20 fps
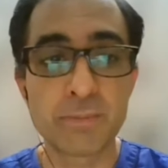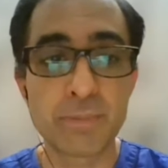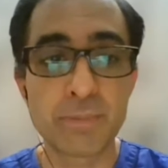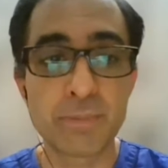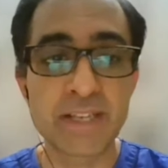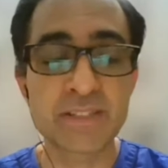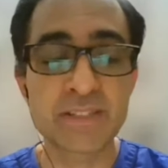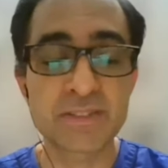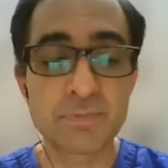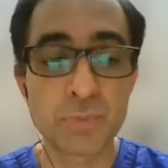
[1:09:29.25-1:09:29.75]
But
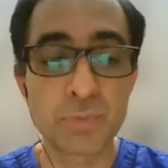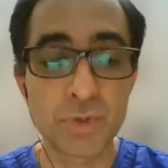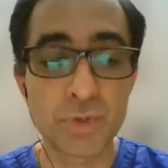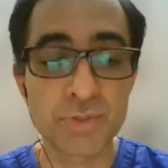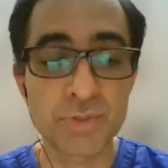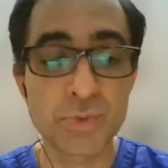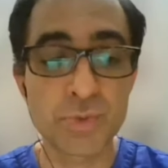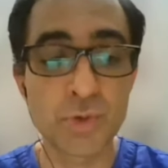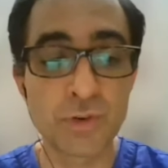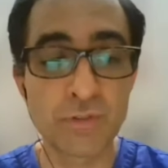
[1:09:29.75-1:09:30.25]
yes,
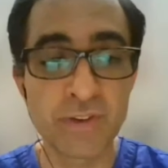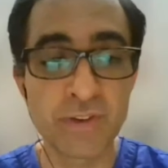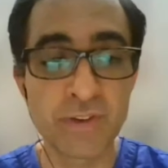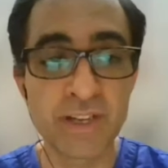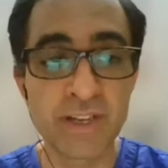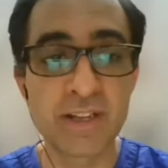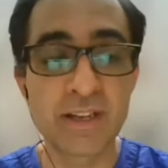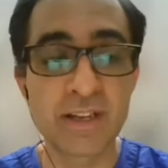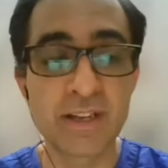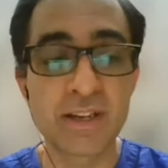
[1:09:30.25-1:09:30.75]

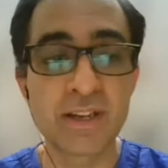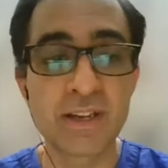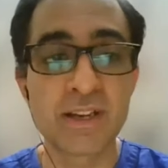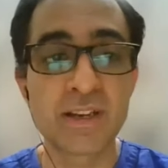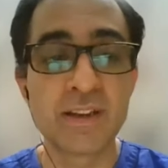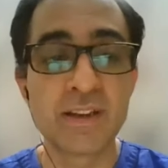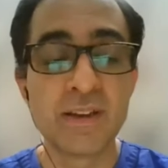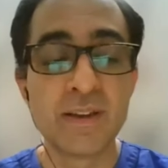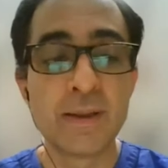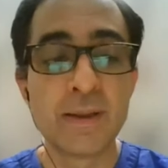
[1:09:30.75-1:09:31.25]

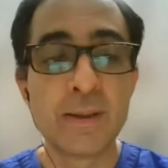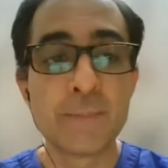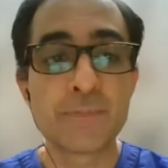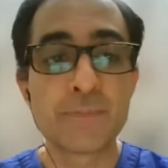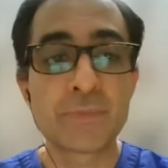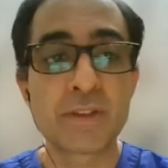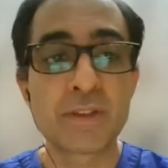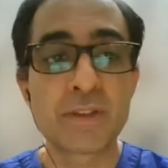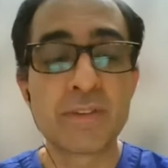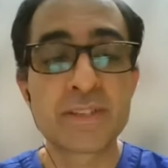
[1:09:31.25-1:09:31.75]
post-COVID,
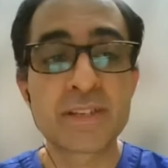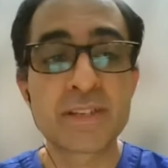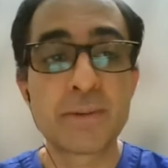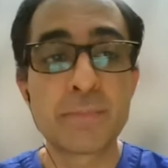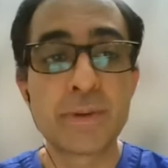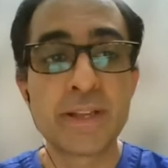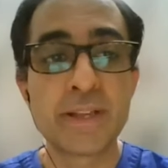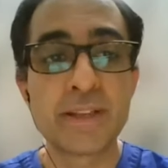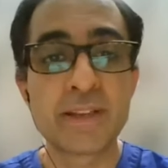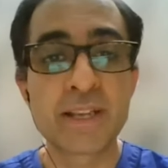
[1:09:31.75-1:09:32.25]
when
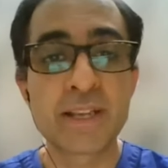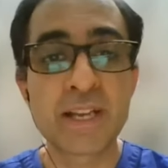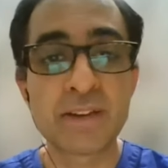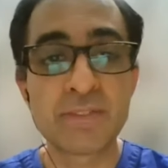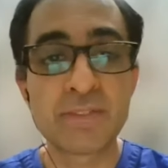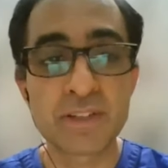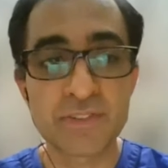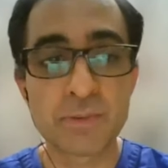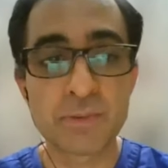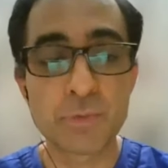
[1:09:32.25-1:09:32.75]
somebody
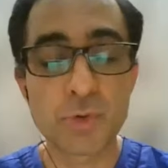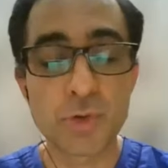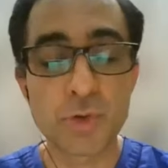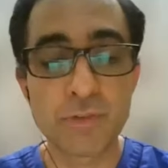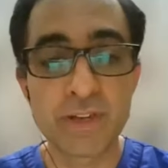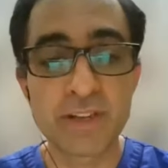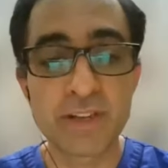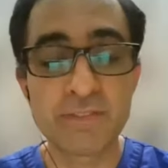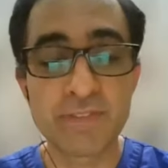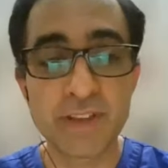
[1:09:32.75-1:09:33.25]
recovers from
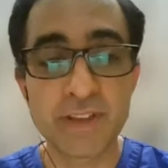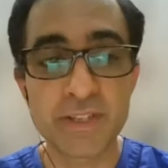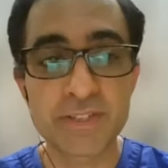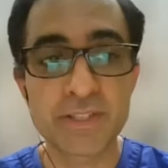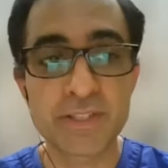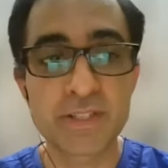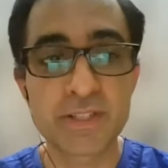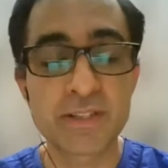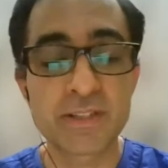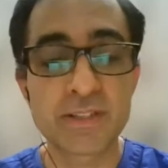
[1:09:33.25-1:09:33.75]
COVID
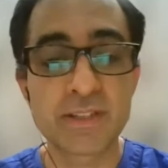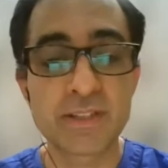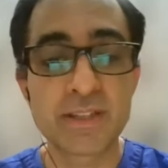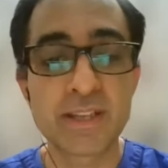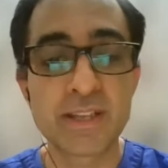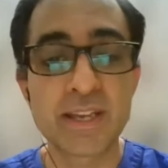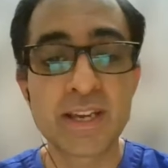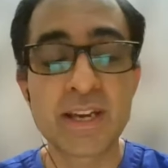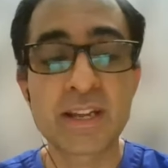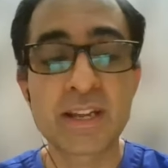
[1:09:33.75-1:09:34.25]
infection,
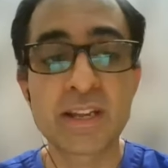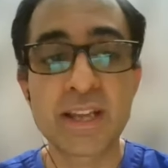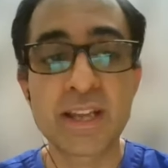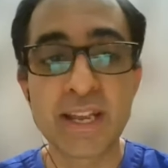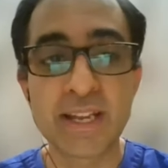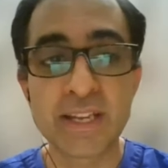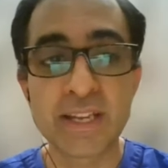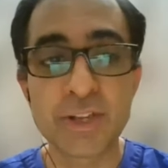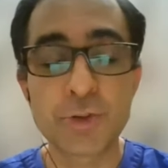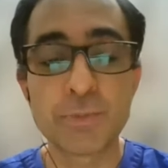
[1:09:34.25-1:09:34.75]
they are
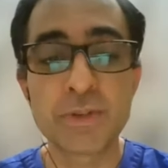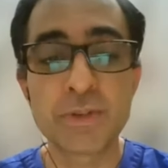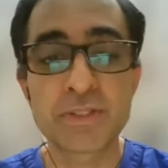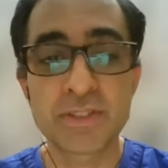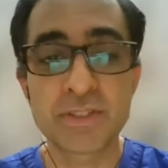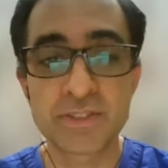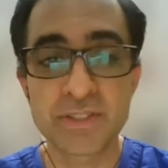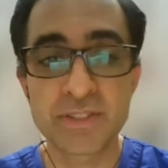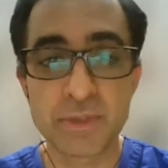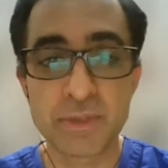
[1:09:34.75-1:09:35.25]
likely to be
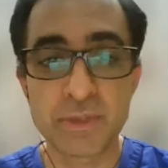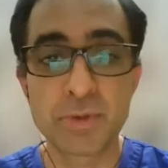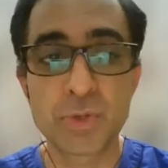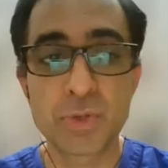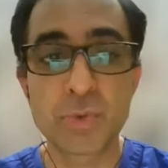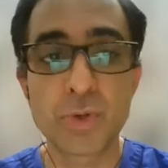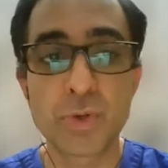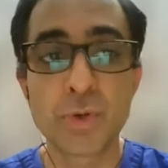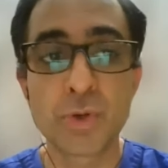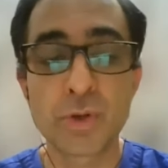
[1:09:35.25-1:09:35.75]
susceptible
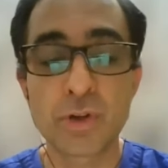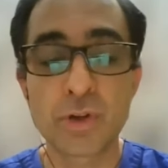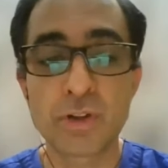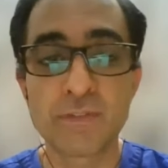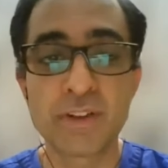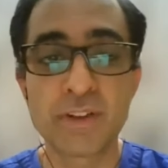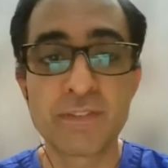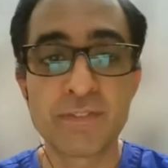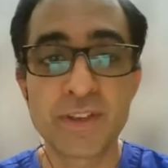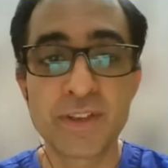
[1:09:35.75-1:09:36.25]
to a whole lot
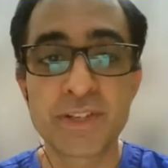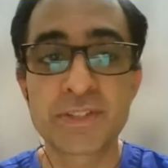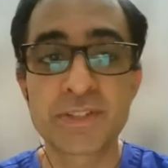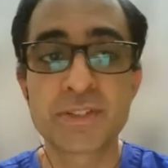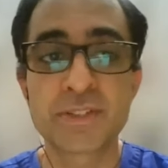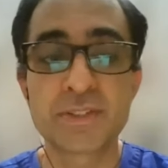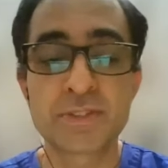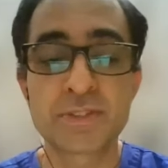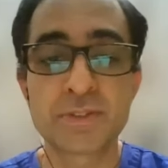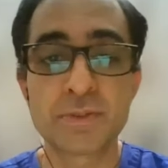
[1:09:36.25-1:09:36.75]
of
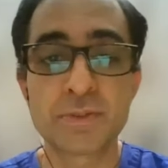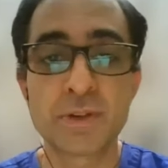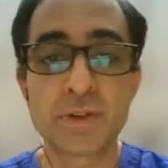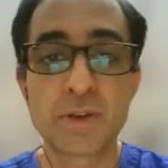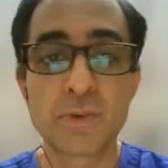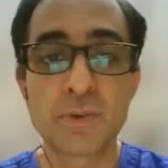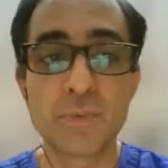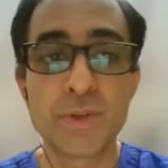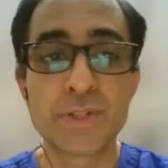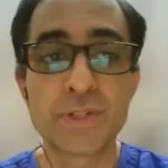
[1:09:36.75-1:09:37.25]
infections,
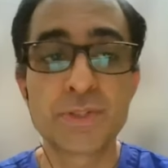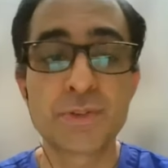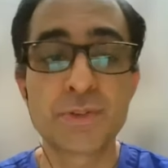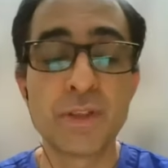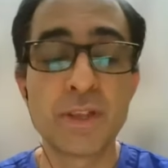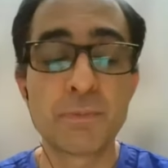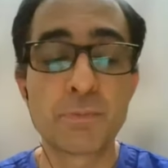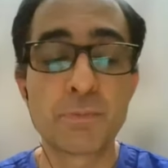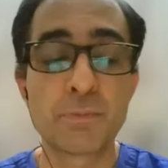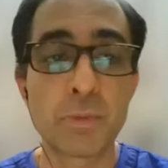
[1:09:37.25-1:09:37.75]
which
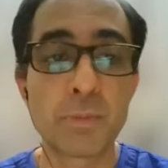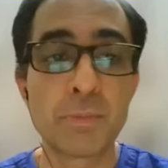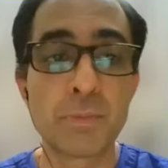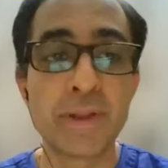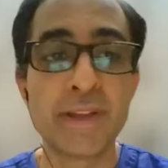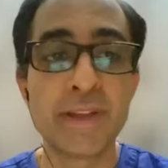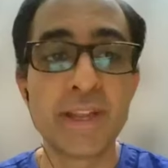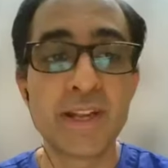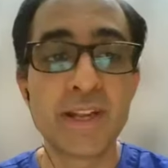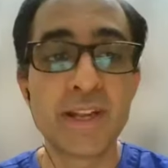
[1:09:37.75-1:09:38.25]
we probably
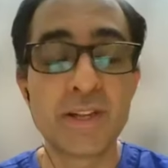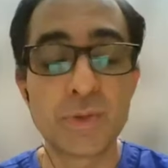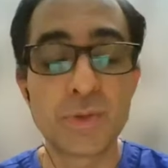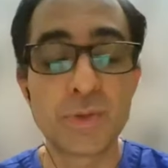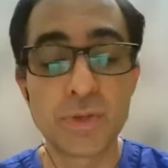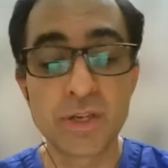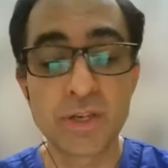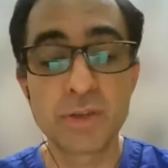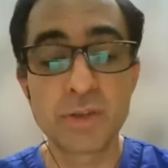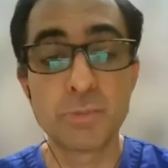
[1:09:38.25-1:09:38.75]
need to
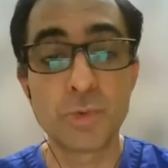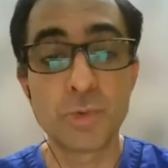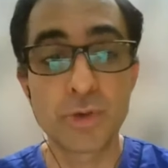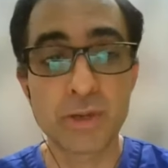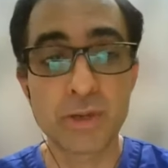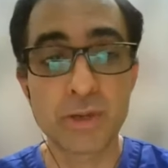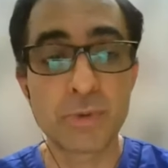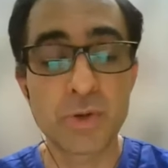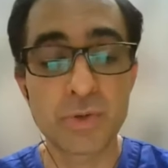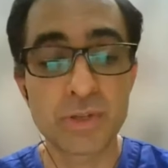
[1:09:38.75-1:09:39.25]
learn more
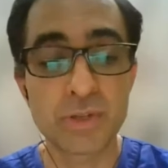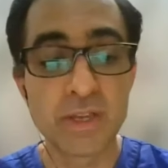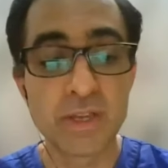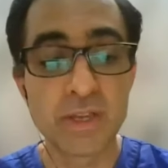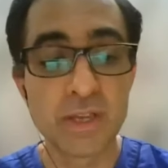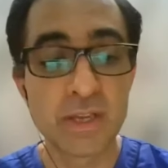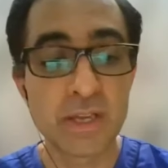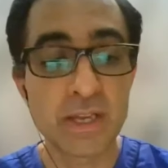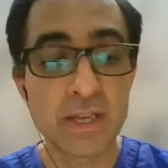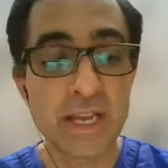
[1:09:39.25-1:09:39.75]
about
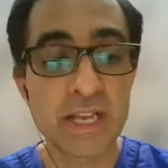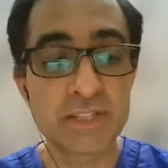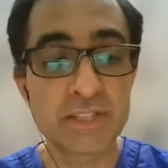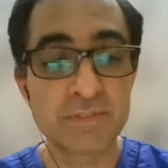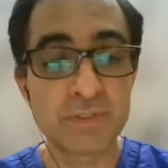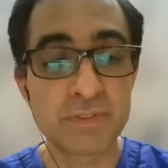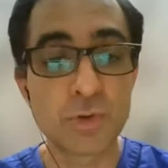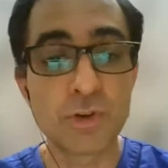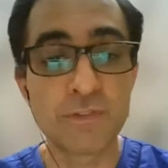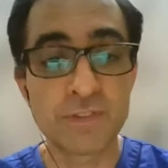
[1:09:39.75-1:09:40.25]
as
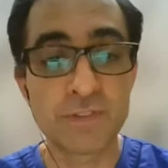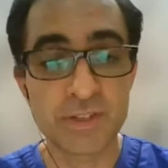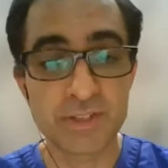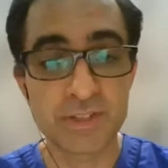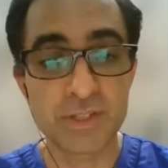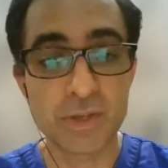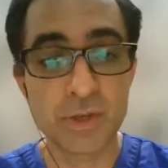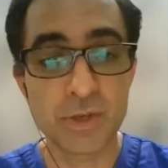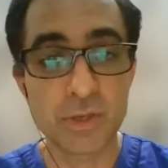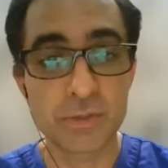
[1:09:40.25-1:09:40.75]
we go
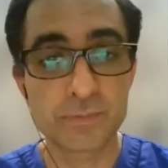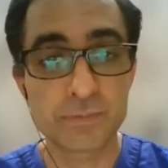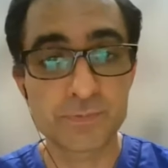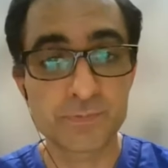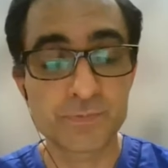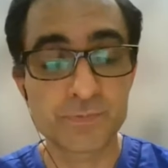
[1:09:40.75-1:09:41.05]
further on.